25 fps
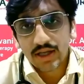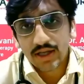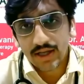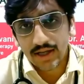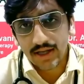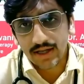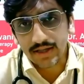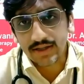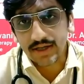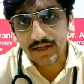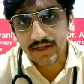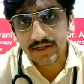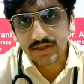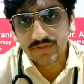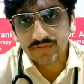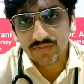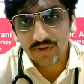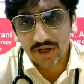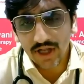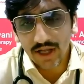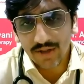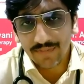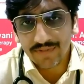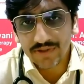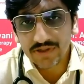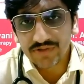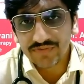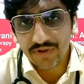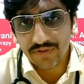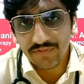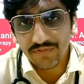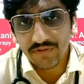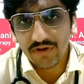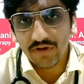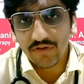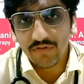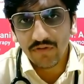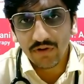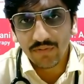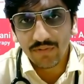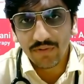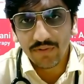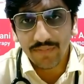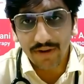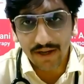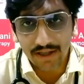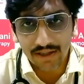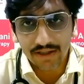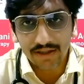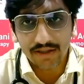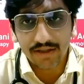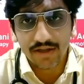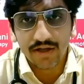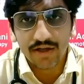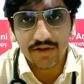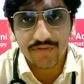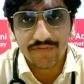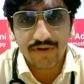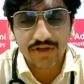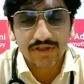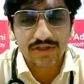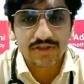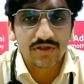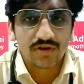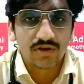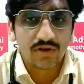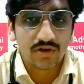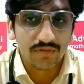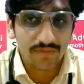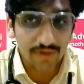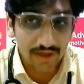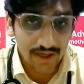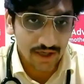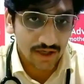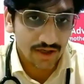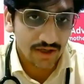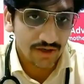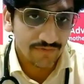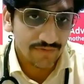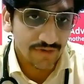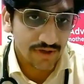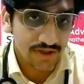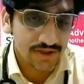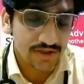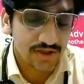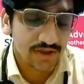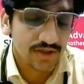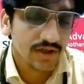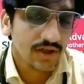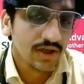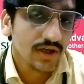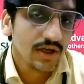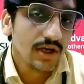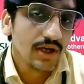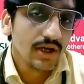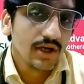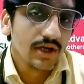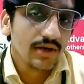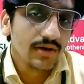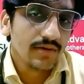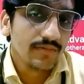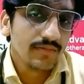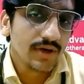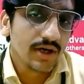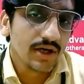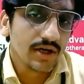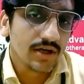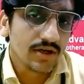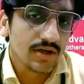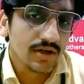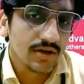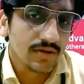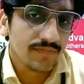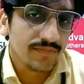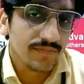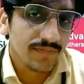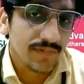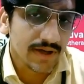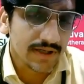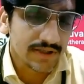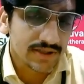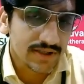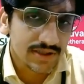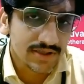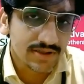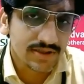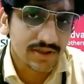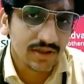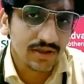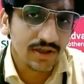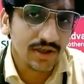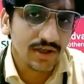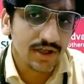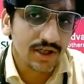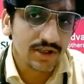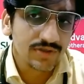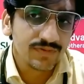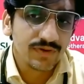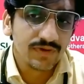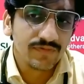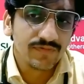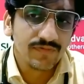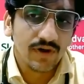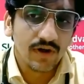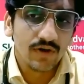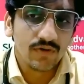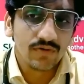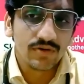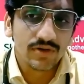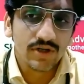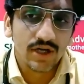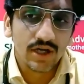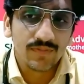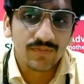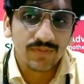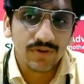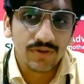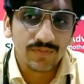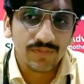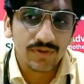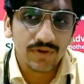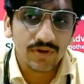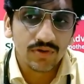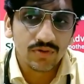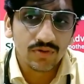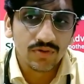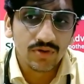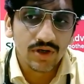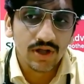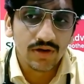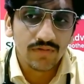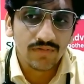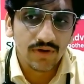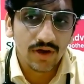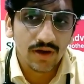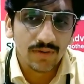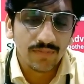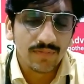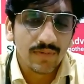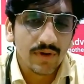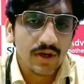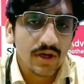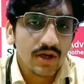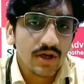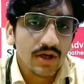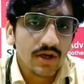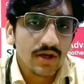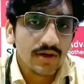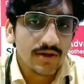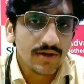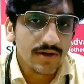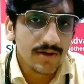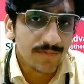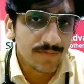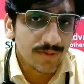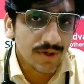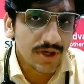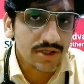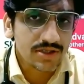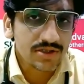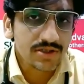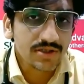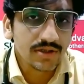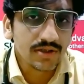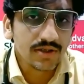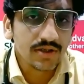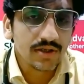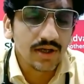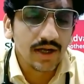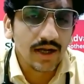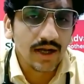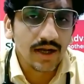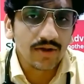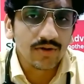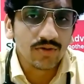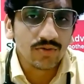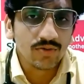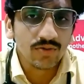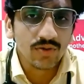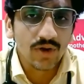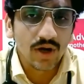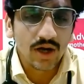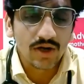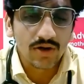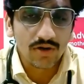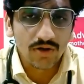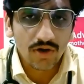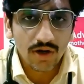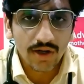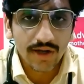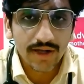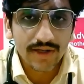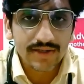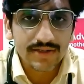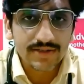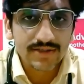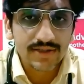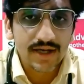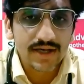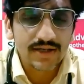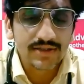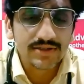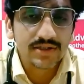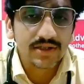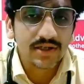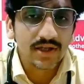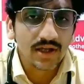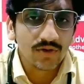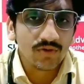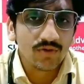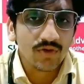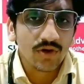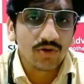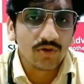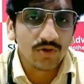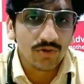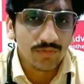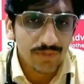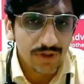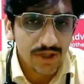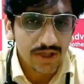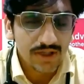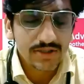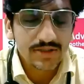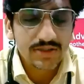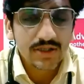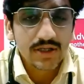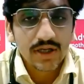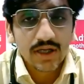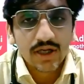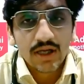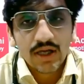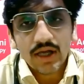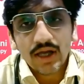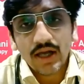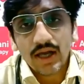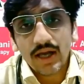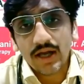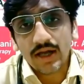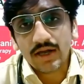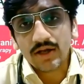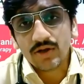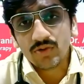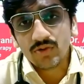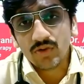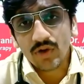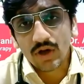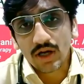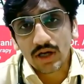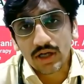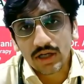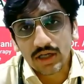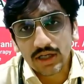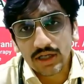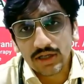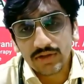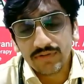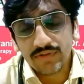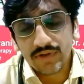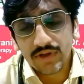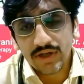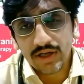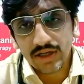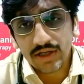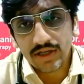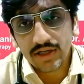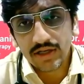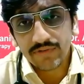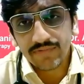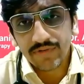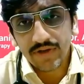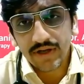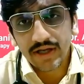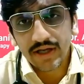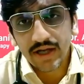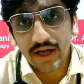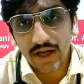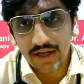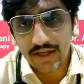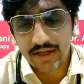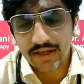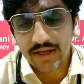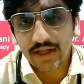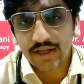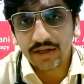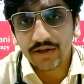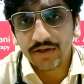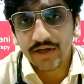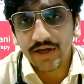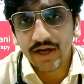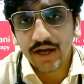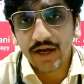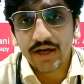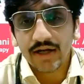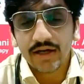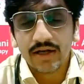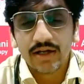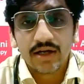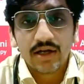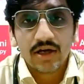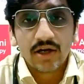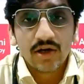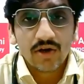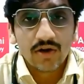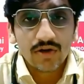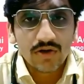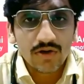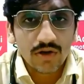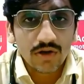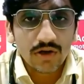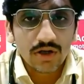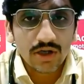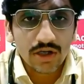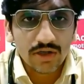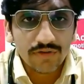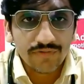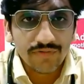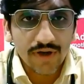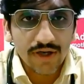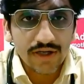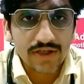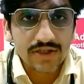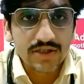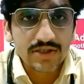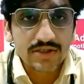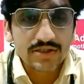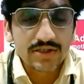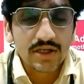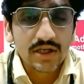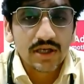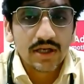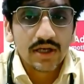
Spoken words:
and that is what happens when we develop a bacterial infection or a viral infection. But persistent, it has been found that people who develop depression and who are not exercising and who are obese and who are eating very high calorie diet or infections,